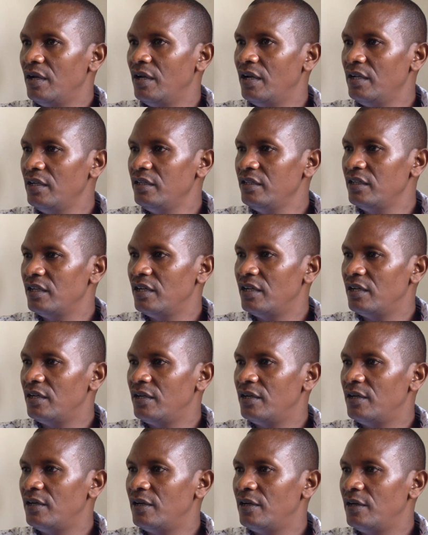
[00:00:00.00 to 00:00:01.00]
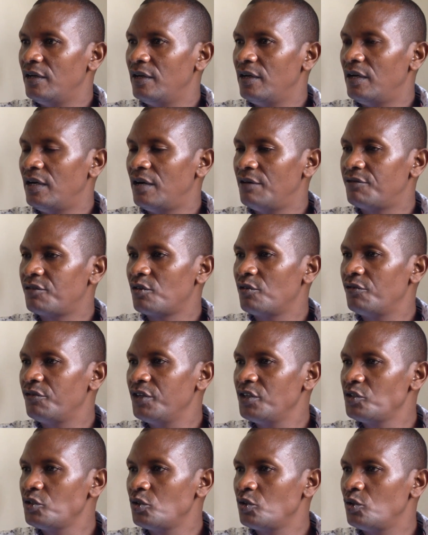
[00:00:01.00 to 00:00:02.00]
earlier, a
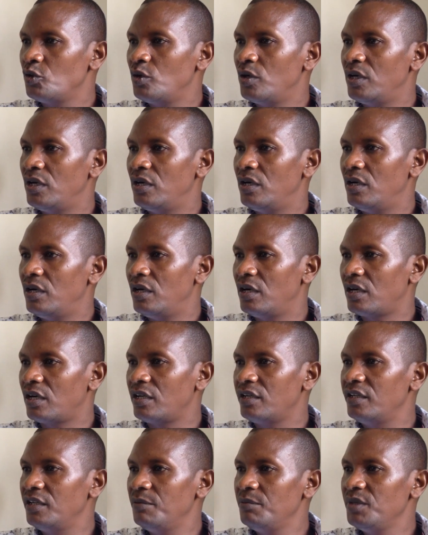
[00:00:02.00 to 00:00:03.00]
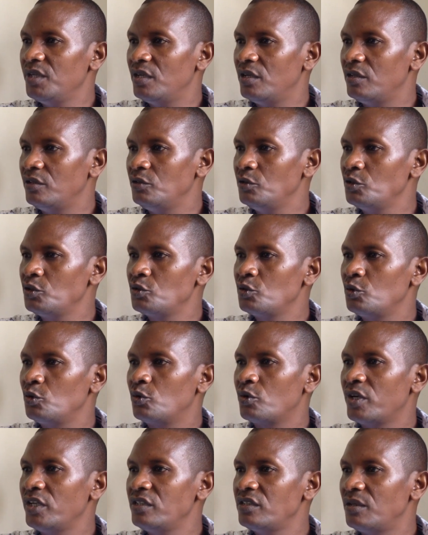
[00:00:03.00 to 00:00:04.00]
professional academia used to
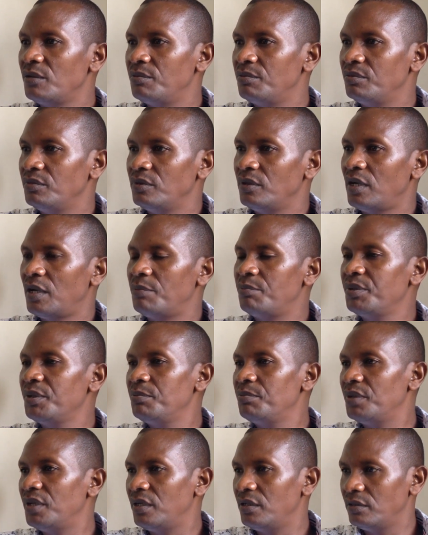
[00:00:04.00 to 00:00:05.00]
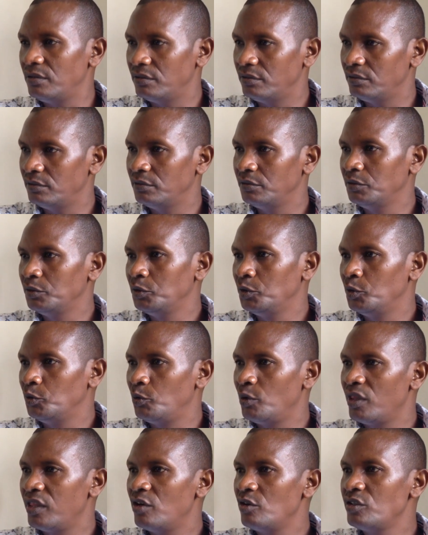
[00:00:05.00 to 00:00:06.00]
write a paper
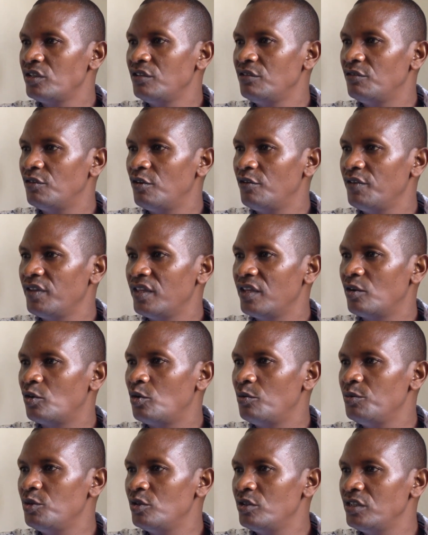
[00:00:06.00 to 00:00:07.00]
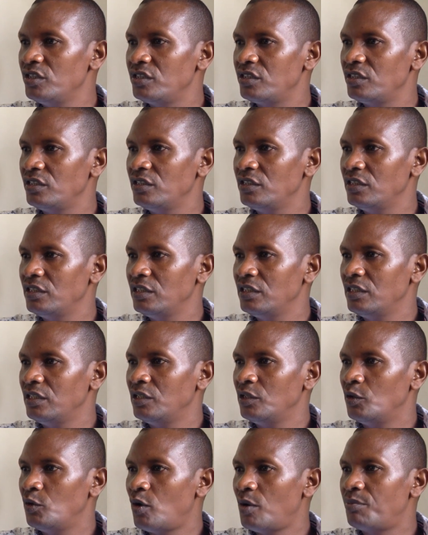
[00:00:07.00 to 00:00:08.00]
without involving the community,
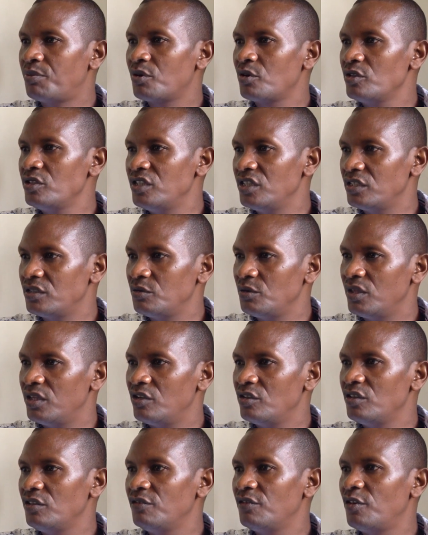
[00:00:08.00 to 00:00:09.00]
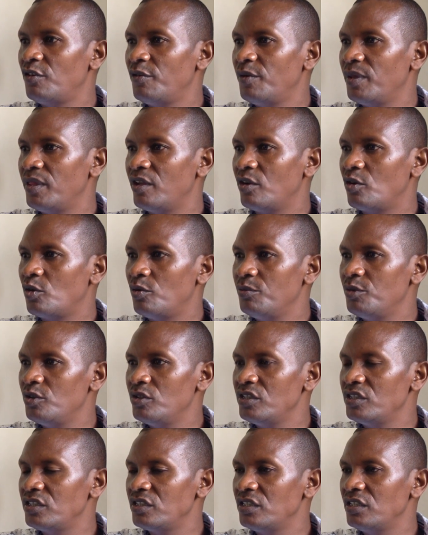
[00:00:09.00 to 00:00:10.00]
or a project without involving the
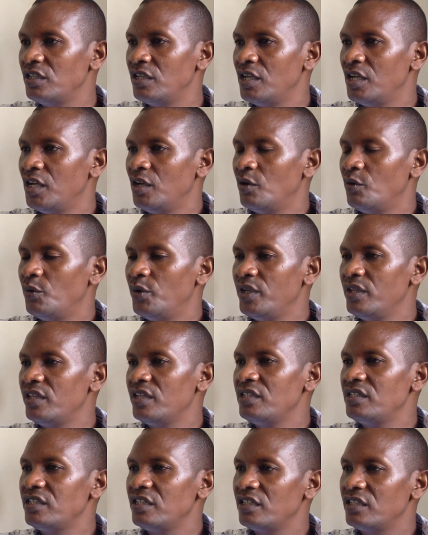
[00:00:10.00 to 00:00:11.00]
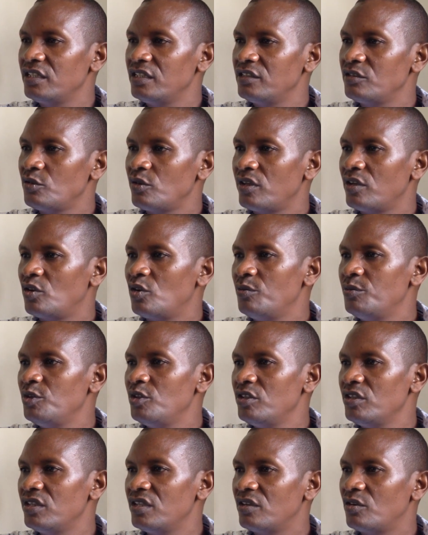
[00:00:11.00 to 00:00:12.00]
community. When they take it to the
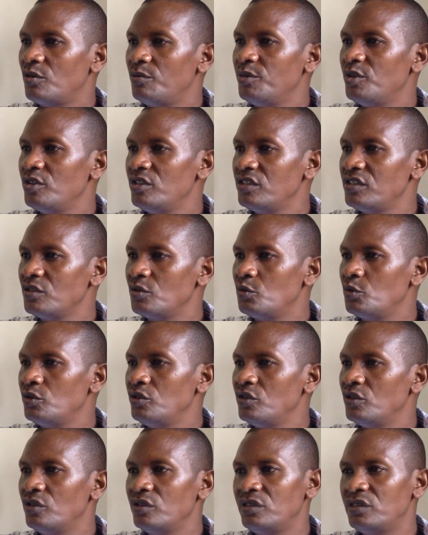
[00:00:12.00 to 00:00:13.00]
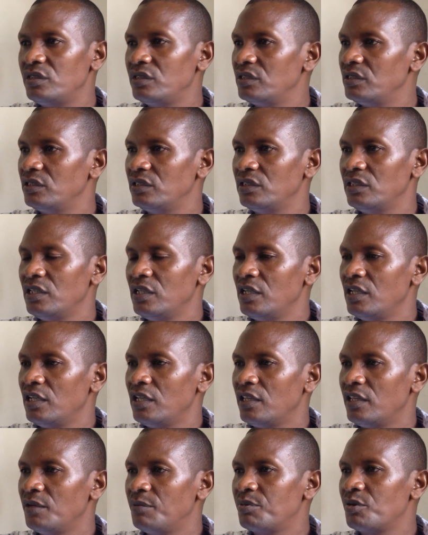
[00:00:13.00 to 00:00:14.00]
community could not,
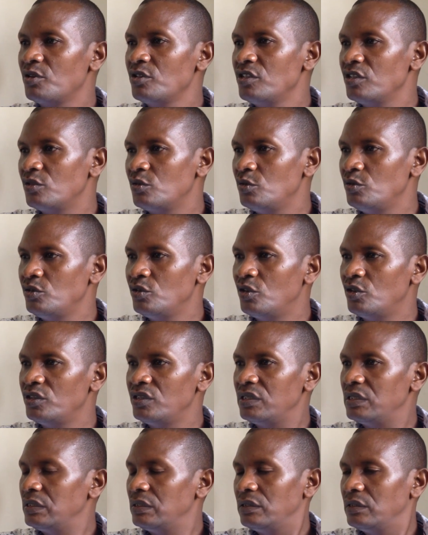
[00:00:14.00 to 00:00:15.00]
the project could not